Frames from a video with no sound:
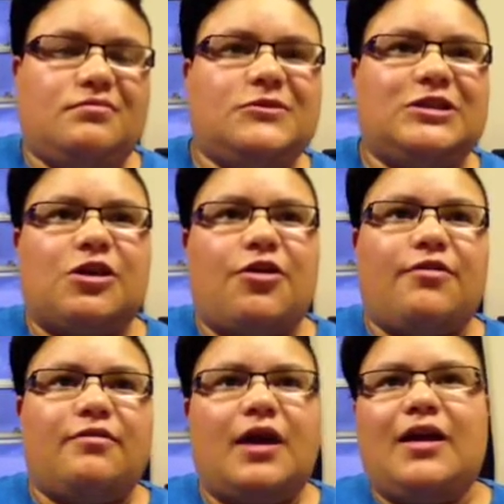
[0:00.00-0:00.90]

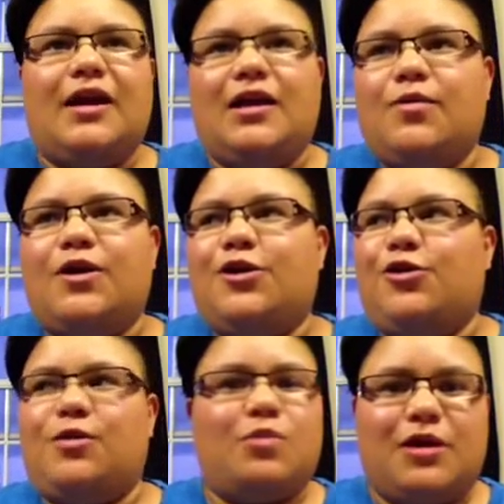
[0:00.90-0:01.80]
So, and anyone who
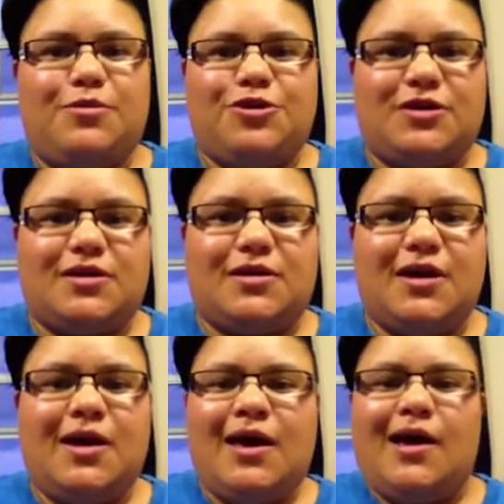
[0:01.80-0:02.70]
can play music
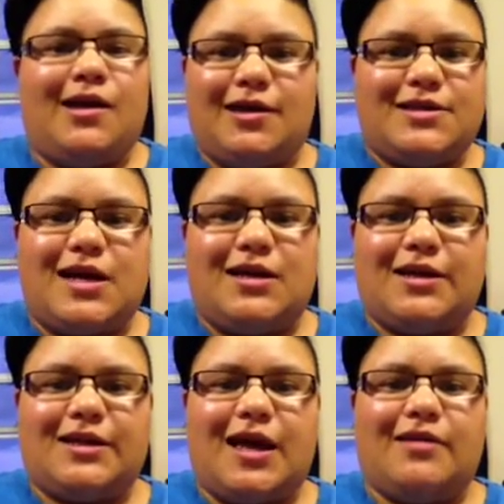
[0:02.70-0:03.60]
and a guitar
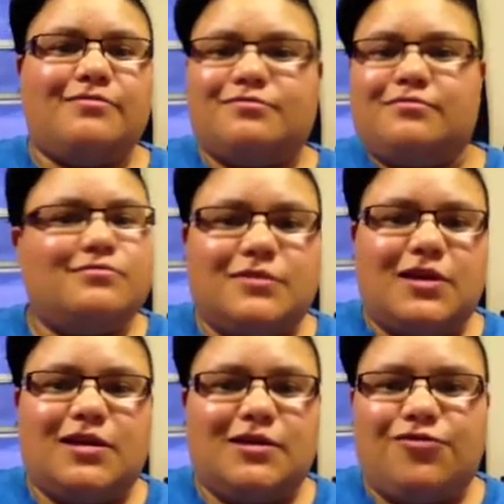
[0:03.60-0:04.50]
like that,
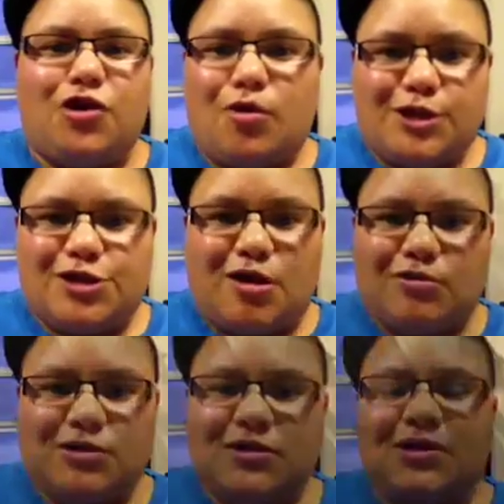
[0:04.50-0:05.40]
you've got me sold.